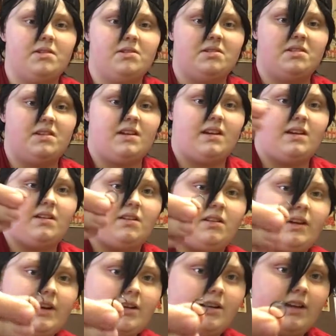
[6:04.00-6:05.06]
There's a tiny
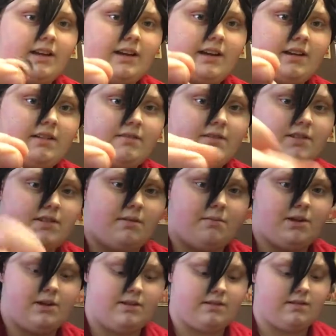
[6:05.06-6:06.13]
little hair tie in it for some
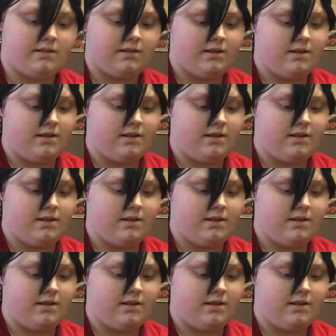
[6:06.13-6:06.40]
reason.